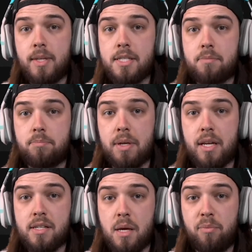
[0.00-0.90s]
it's
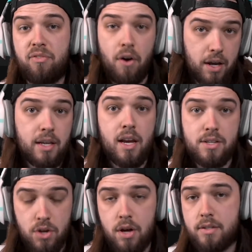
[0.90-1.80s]
because I'm
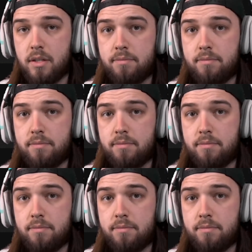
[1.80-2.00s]
exhausted.